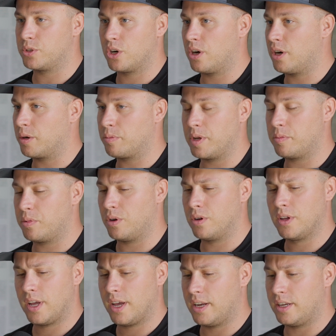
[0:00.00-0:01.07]
chartering people,
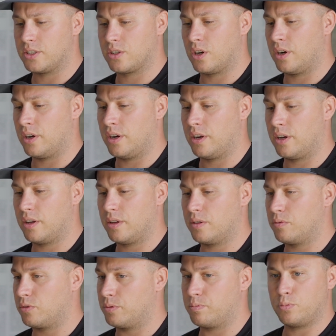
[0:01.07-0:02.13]
and he started
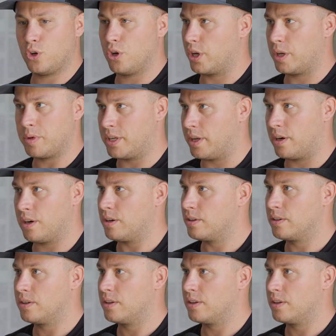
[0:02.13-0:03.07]
cooking me dinner.